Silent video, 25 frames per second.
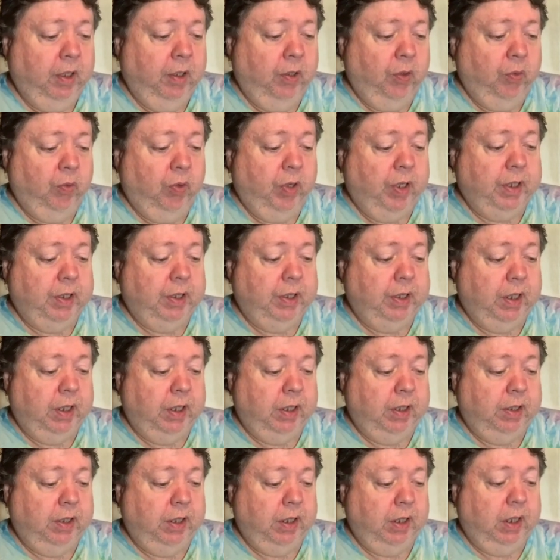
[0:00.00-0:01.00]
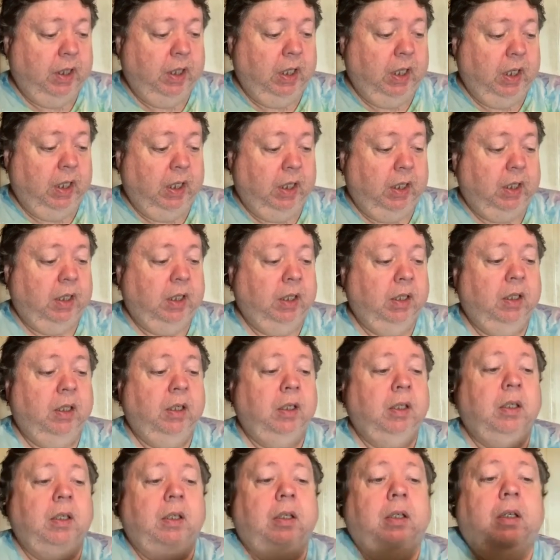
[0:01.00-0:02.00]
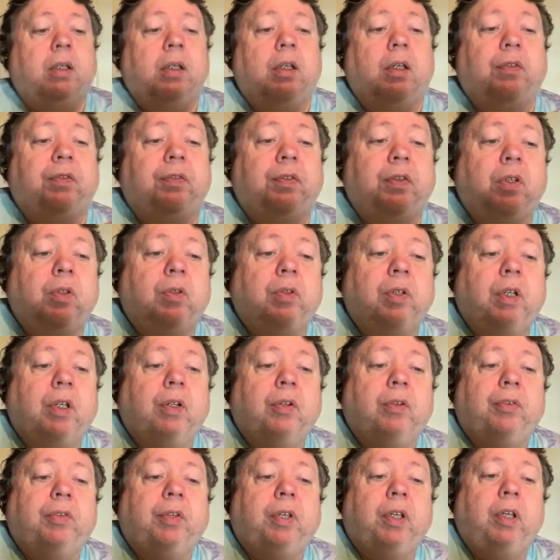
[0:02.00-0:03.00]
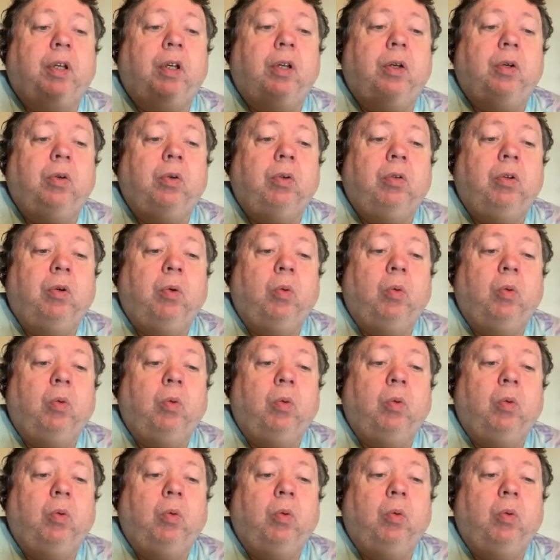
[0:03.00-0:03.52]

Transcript: Russ Tasty Cake. A few years ago,